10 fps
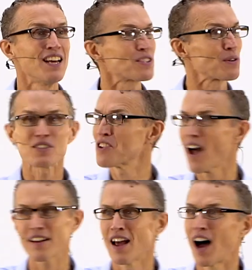So it's
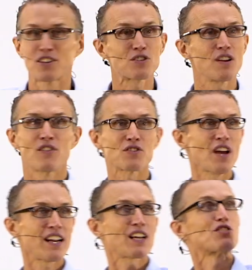not a, there's
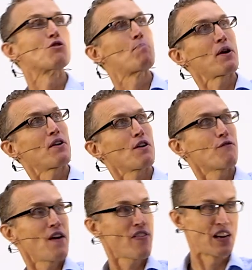not like a superior
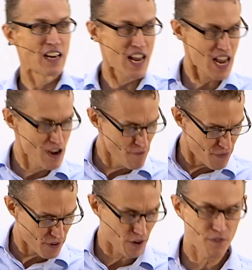faith and an
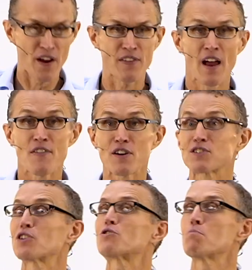inferior faith.
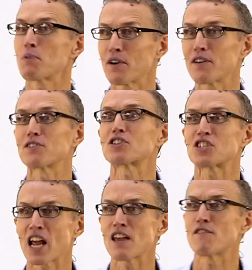There's a superior
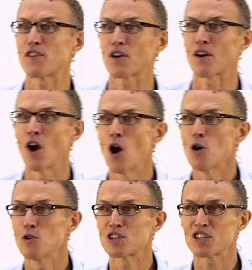Savior
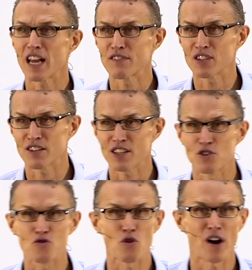who saves us
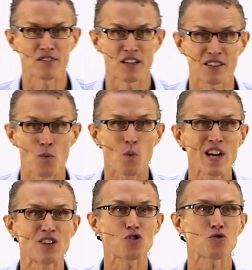and draws us, and
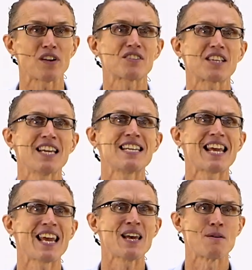we trust in
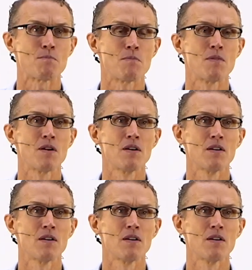Him.